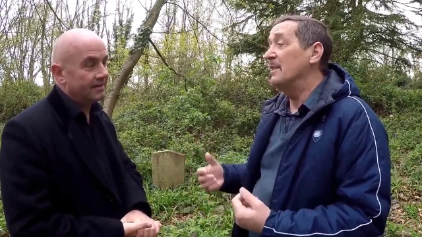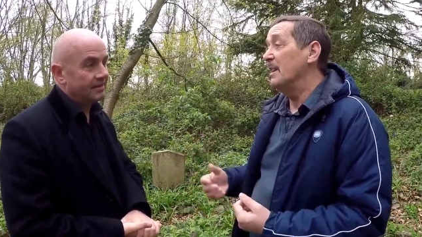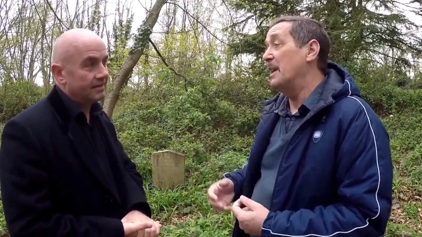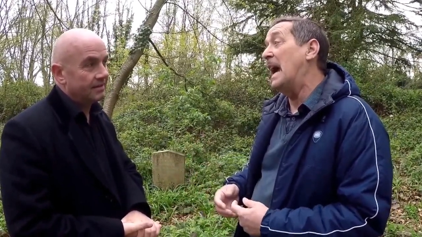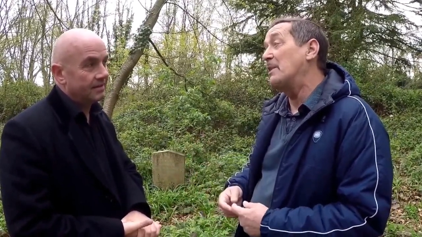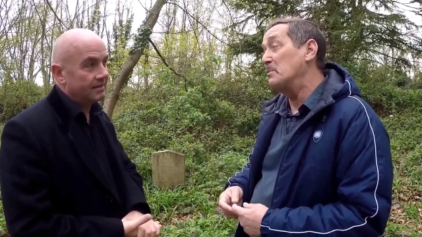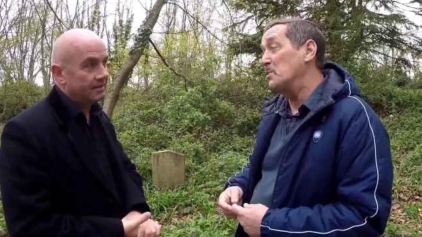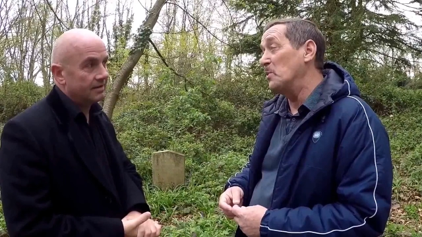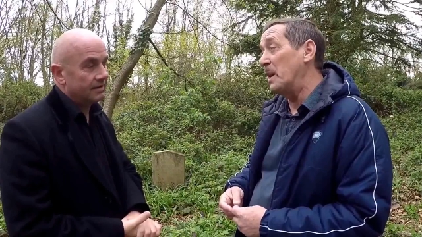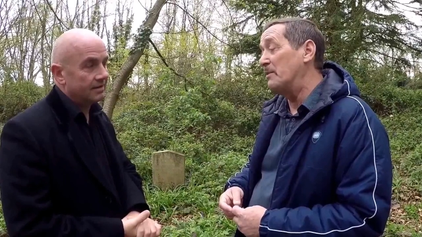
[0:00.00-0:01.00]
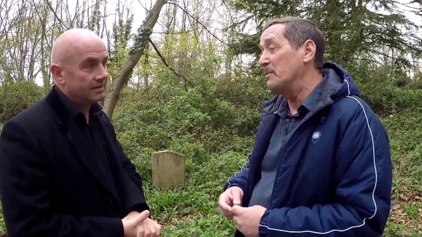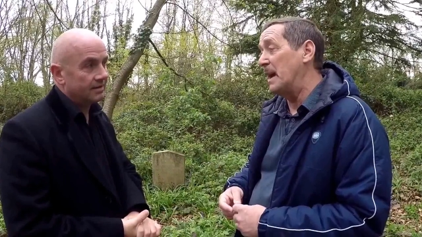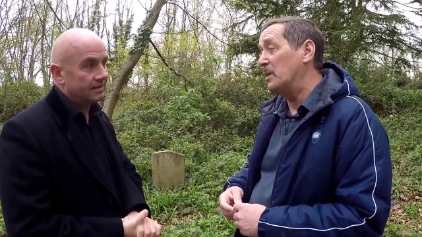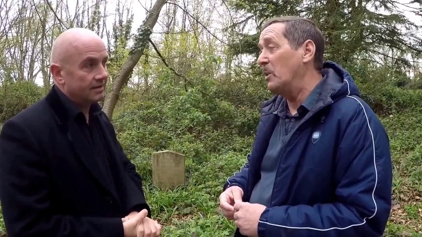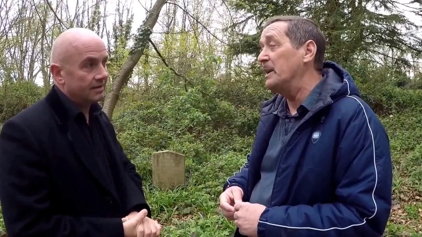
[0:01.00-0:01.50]
Speaker 1: uh, they had to move away
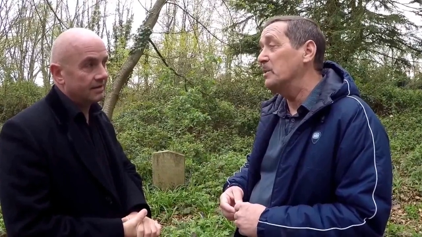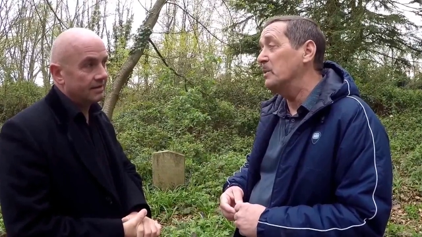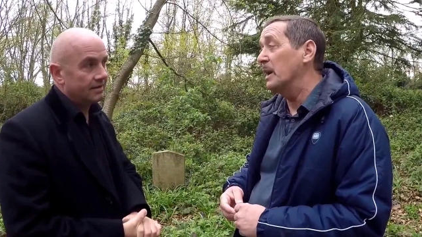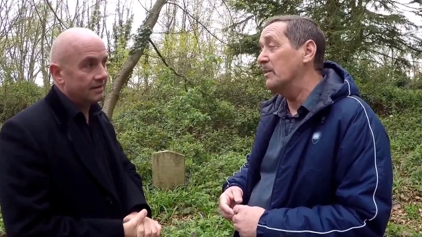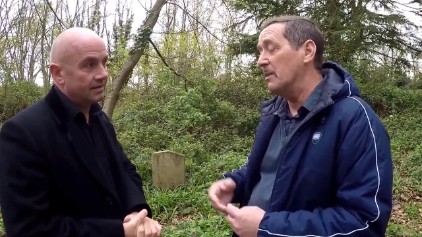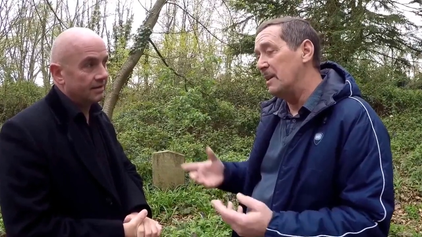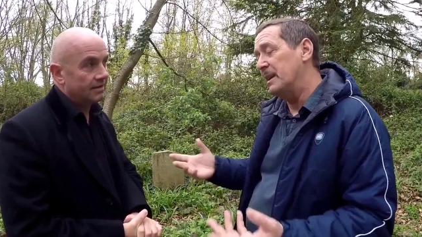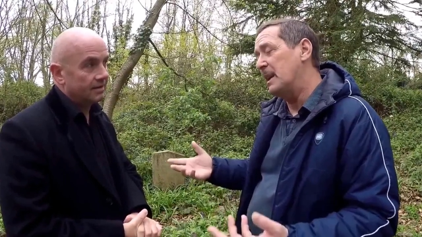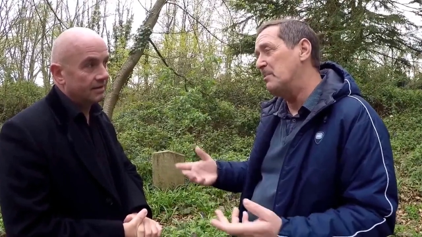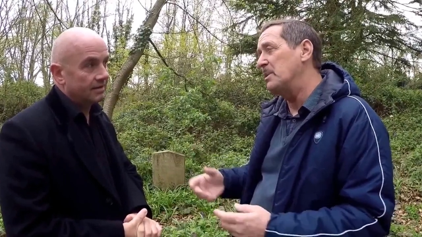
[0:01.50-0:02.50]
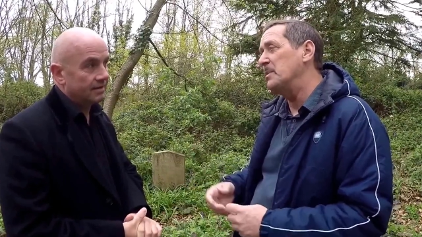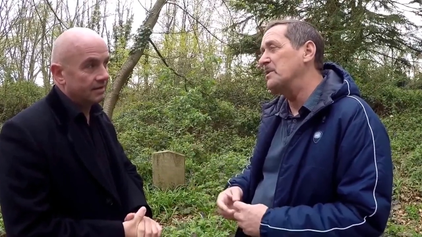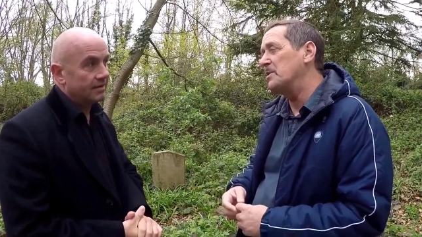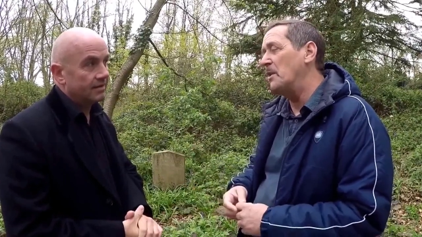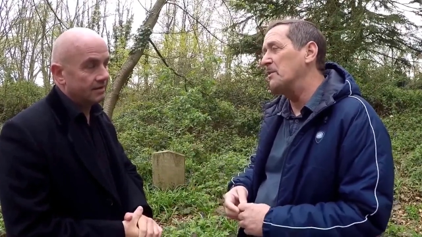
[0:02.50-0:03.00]
from that quite quick. So I think that pretty
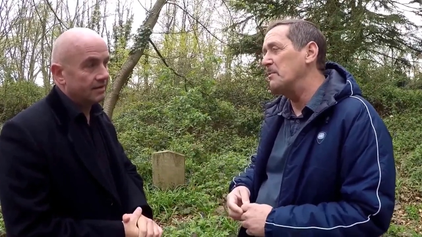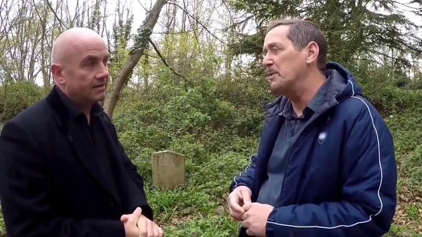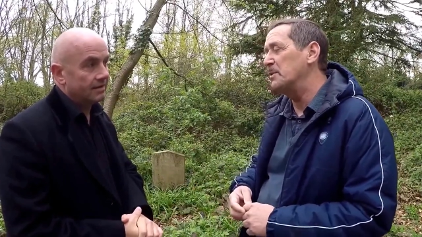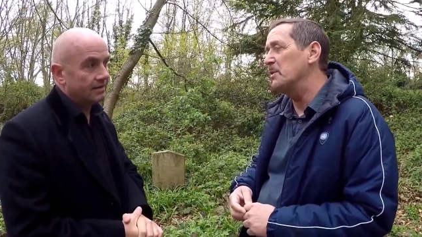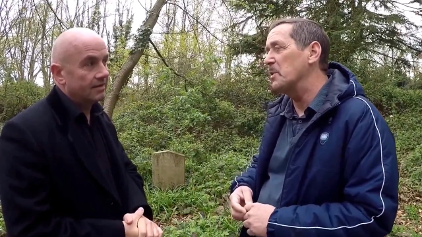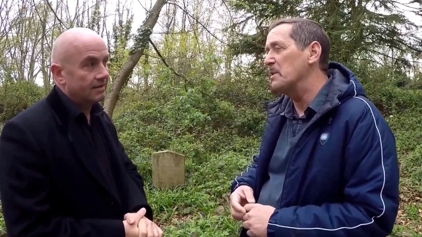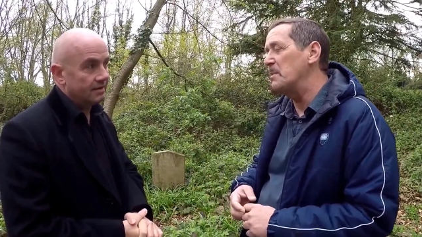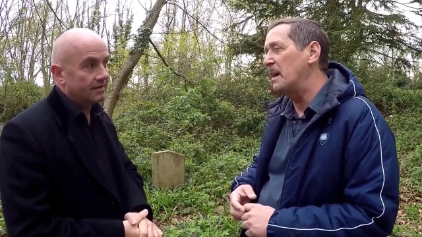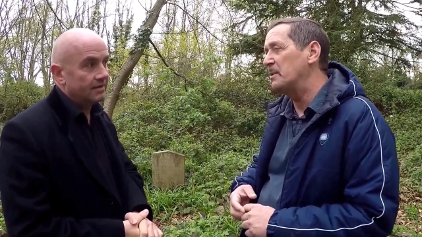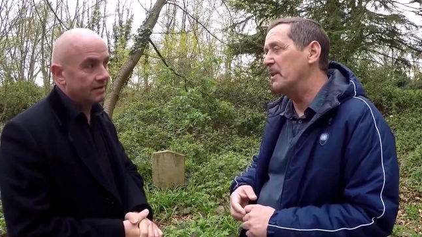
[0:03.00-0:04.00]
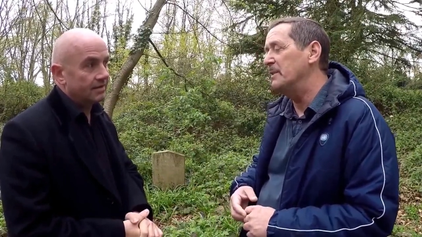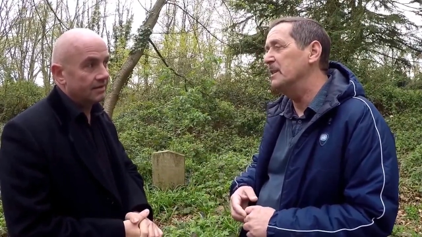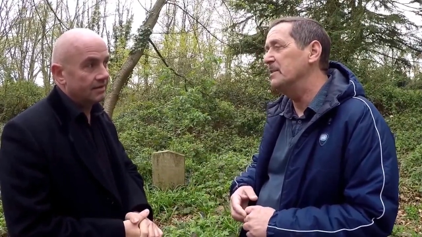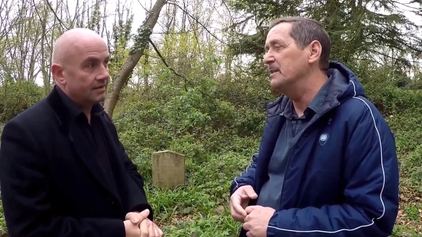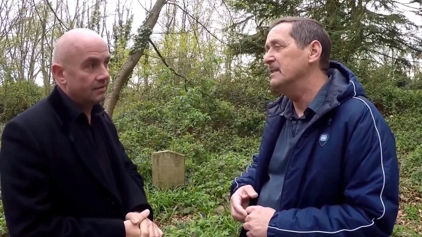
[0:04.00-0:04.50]
much solves the mystery of where the mass
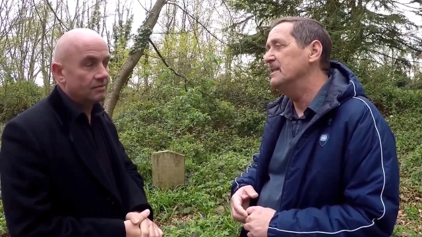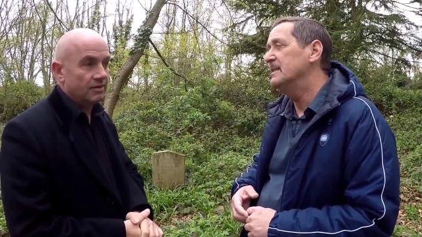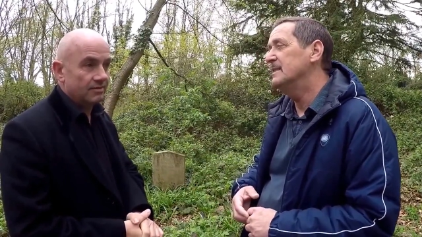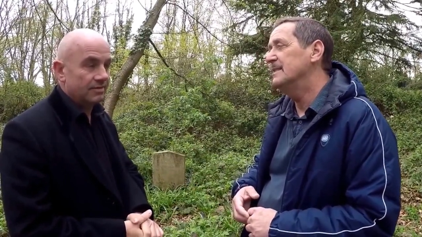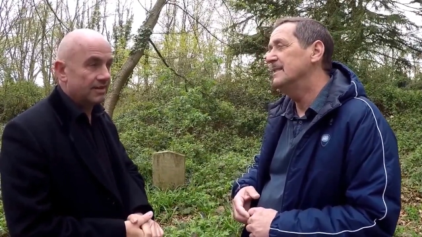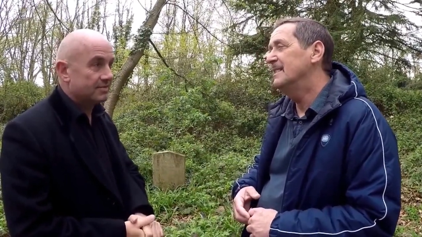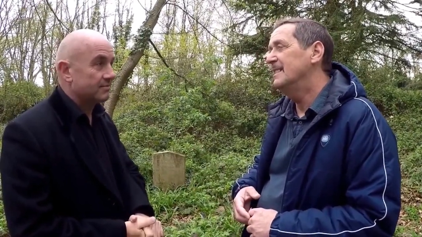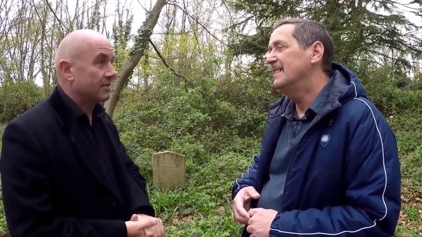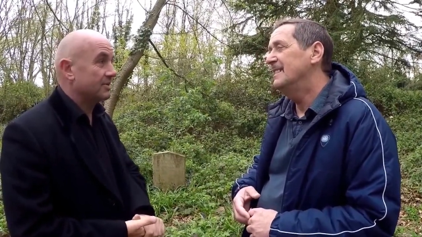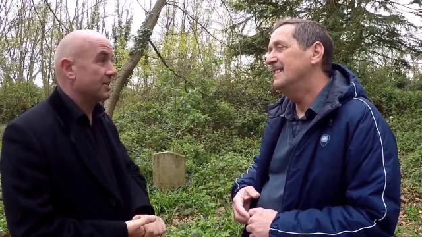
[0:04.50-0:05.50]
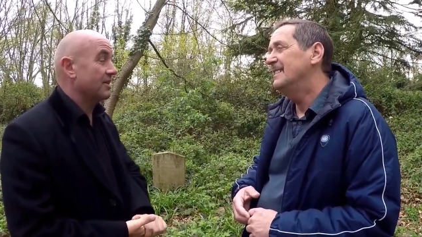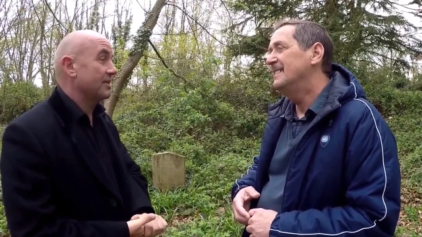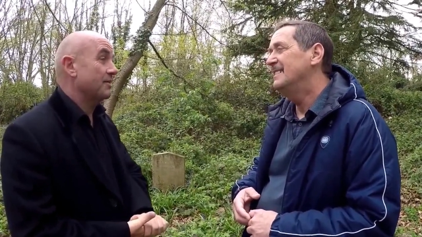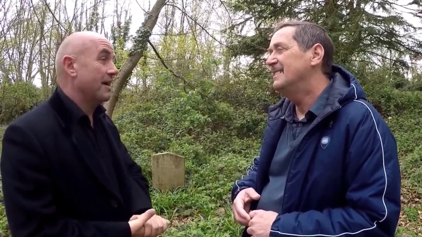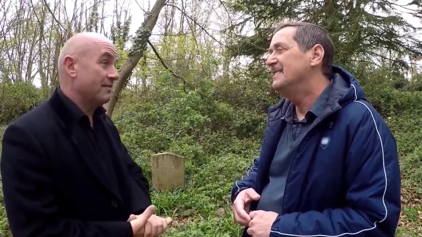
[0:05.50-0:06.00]
grave is. Oh, Mr. Martin,
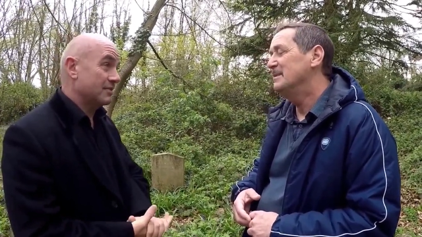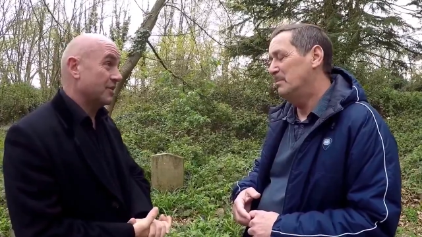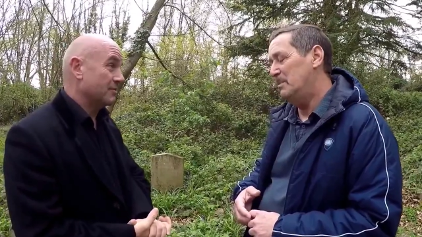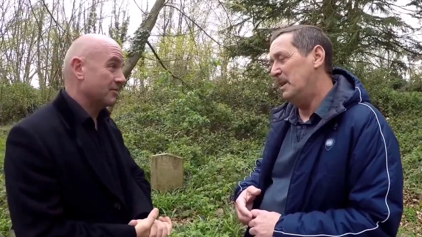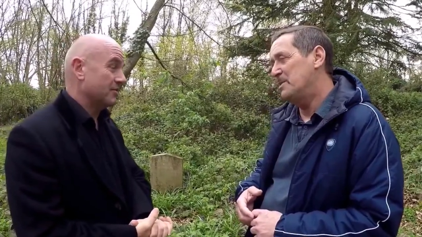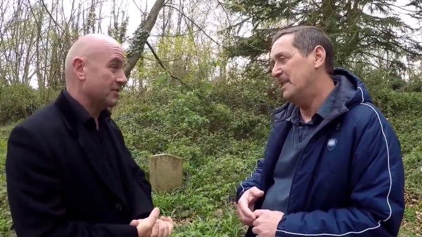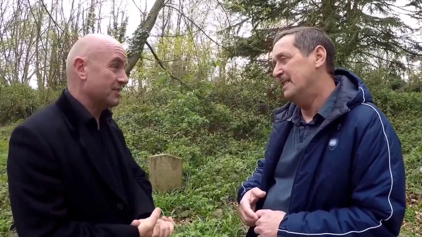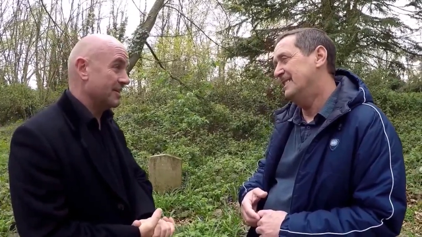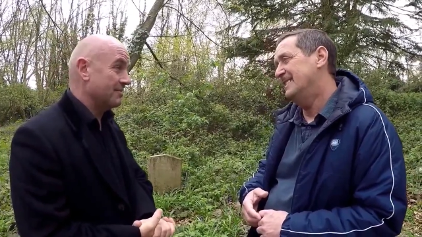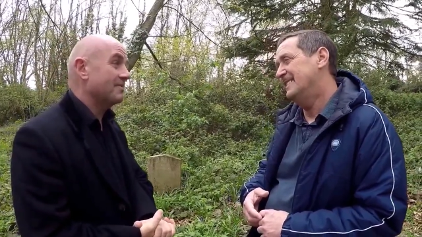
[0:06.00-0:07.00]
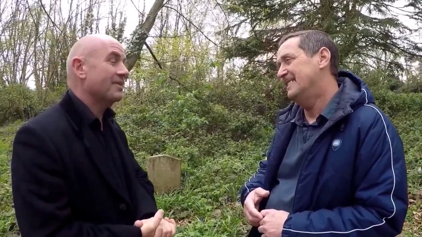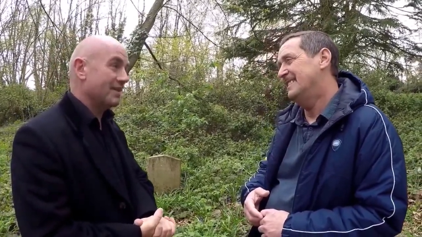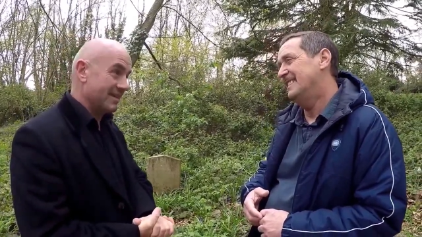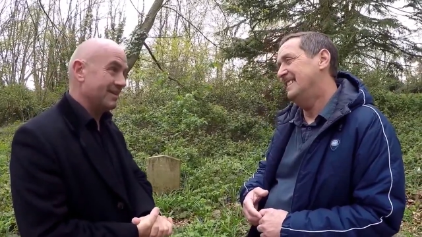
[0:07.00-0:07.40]
thank
Speaker 2: you ever so My much pleasure. for your time. Thank